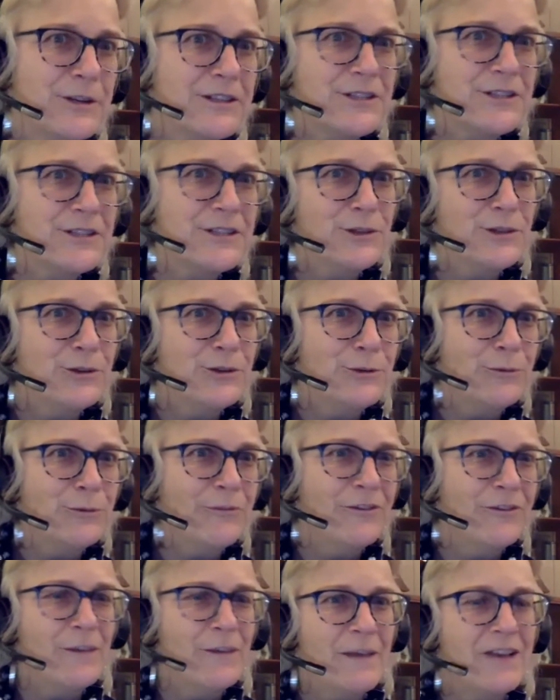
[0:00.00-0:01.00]
two
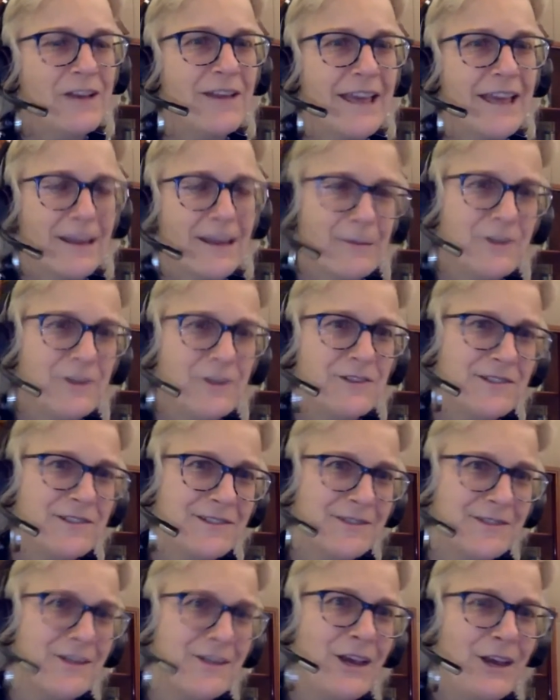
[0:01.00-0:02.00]
female
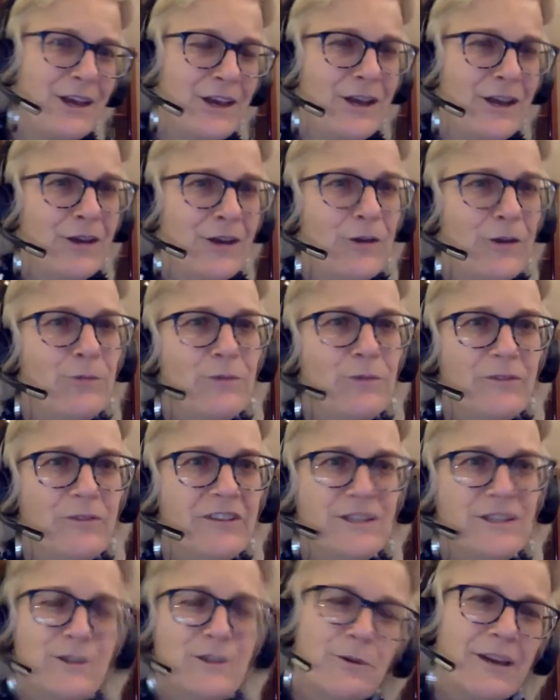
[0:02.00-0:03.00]
animals who move
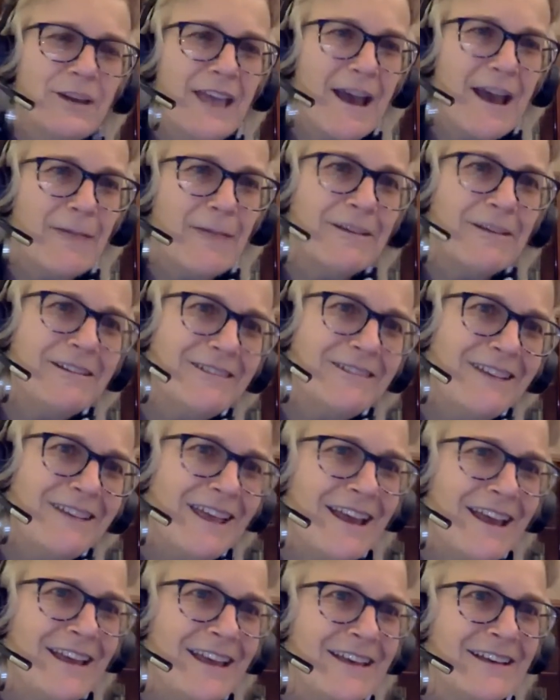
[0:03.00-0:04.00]
into a cabin
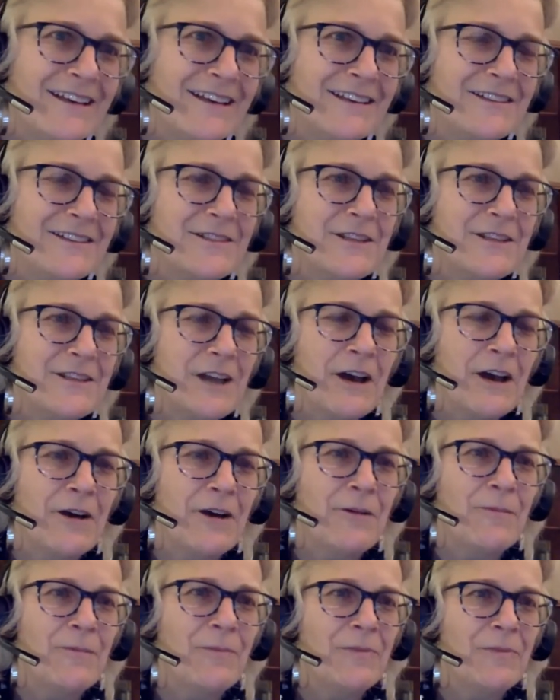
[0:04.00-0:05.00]
and
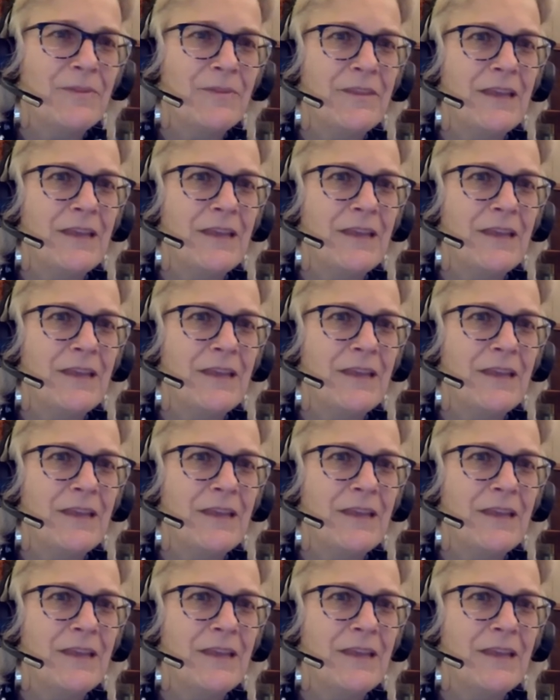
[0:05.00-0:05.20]
um,